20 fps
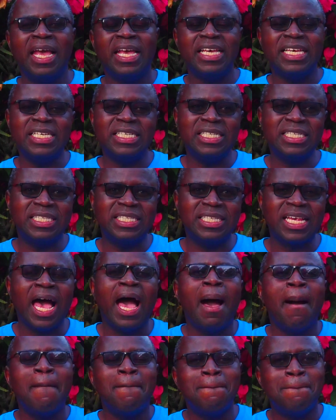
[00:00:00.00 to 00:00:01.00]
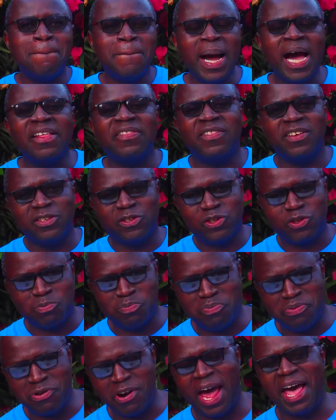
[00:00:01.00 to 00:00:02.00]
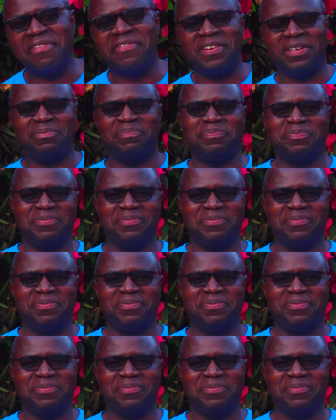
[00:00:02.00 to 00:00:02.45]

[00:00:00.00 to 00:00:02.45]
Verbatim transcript: his mother's brother,